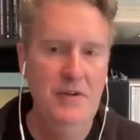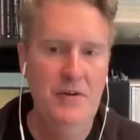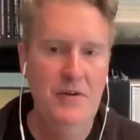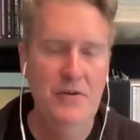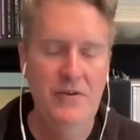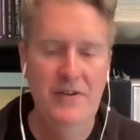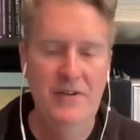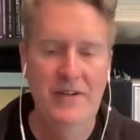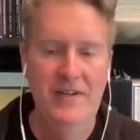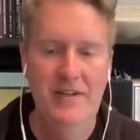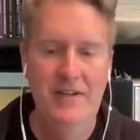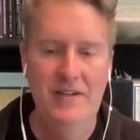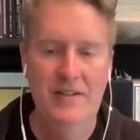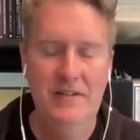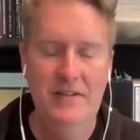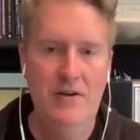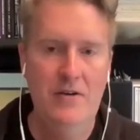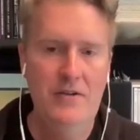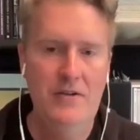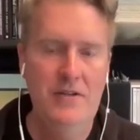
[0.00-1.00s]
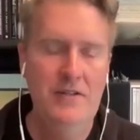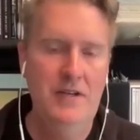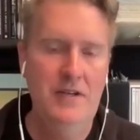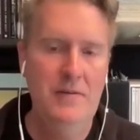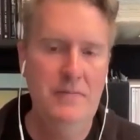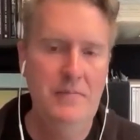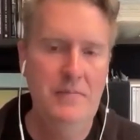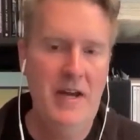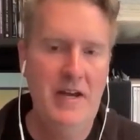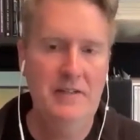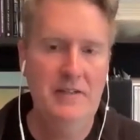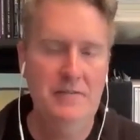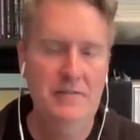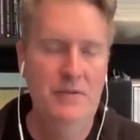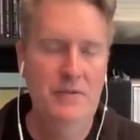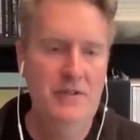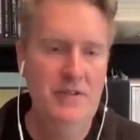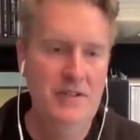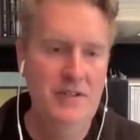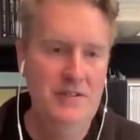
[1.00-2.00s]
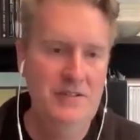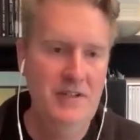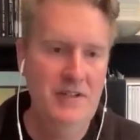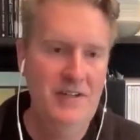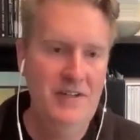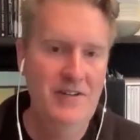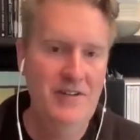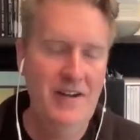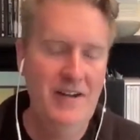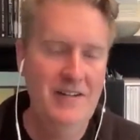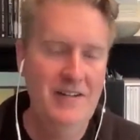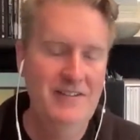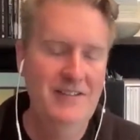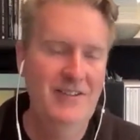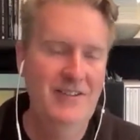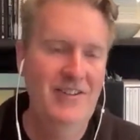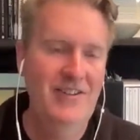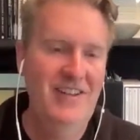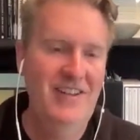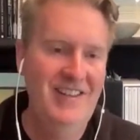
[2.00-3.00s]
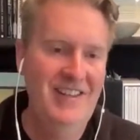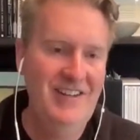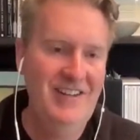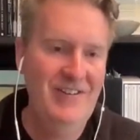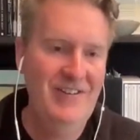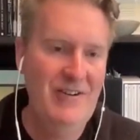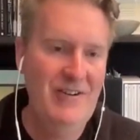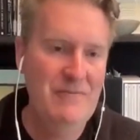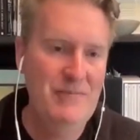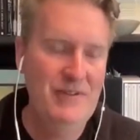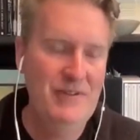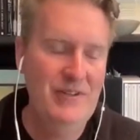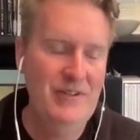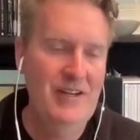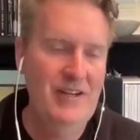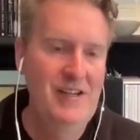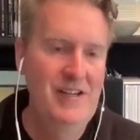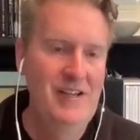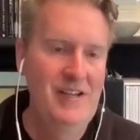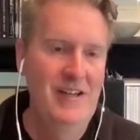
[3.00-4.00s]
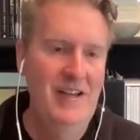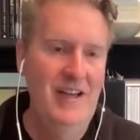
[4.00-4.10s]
to go. Oh, he's out back smoking a cigarette. So they go up, they're like,